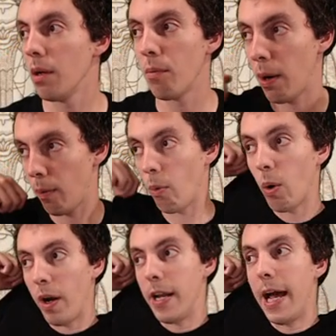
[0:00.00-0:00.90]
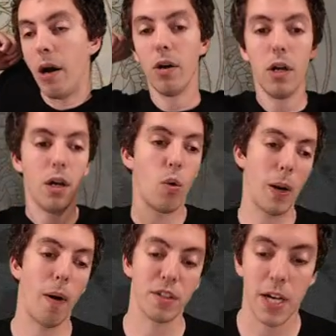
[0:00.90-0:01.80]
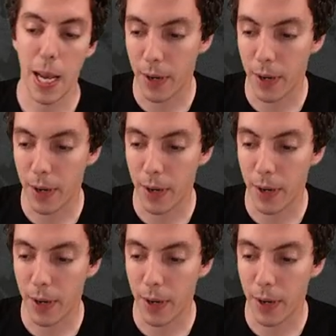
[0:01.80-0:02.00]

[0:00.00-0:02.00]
Wearing one right now. Wear them all the time,